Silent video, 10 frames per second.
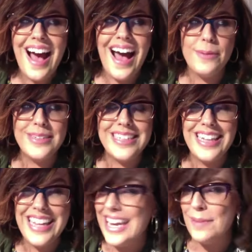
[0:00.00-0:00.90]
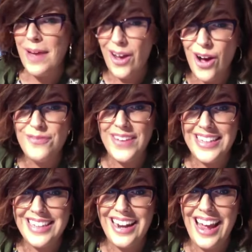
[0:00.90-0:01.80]
I was cleaning my
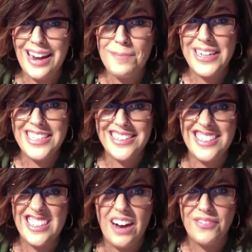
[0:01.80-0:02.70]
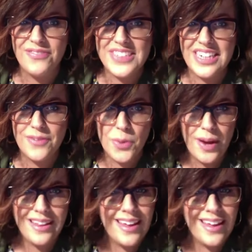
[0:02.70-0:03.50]
office and I had a bunch of stuff to give away,